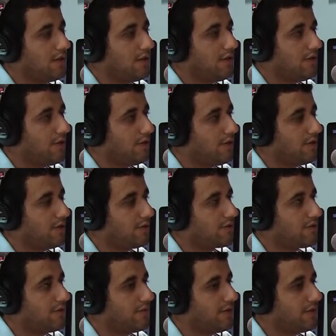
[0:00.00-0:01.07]
you know,
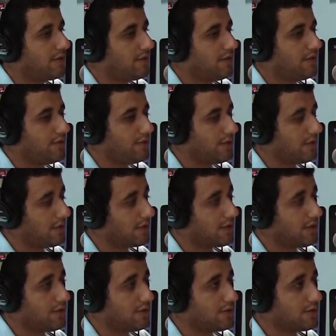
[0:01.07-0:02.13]
someone really
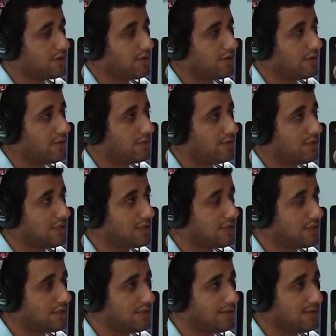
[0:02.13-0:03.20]
close, or
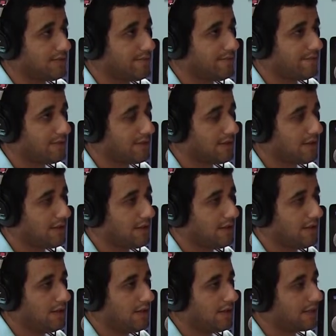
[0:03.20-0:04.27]
just a
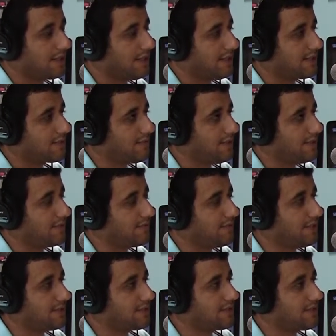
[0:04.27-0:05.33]
classmate,
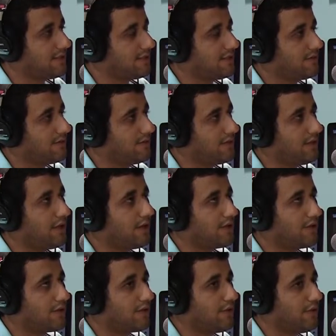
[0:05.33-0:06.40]
but still
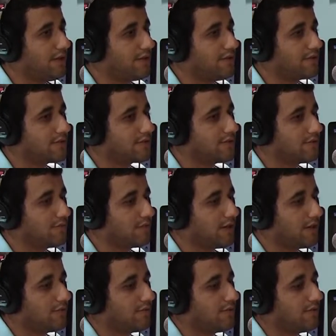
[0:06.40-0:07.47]
your awareness
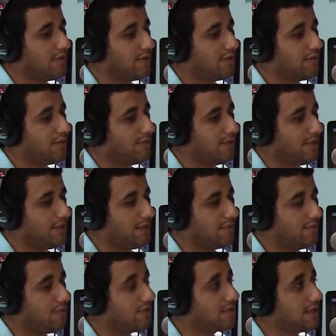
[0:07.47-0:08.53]
probably will be,
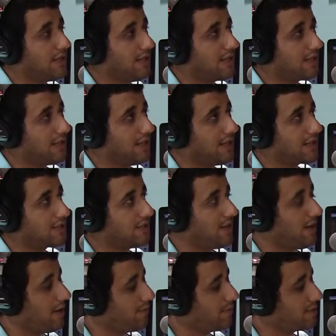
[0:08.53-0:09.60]
most likely actually a
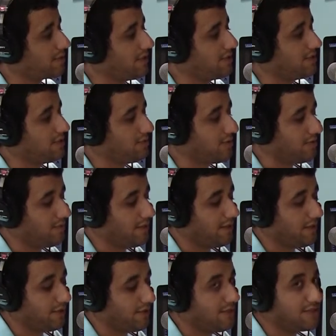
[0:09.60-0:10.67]
high percentage will be
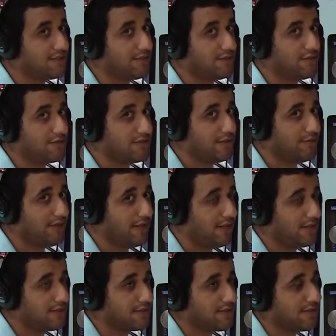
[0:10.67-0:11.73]
the reason for someone
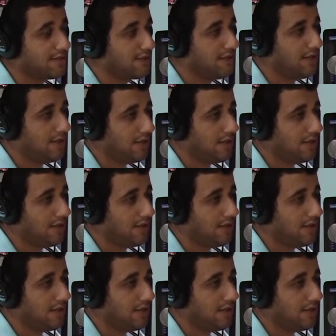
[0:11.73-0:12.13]
else's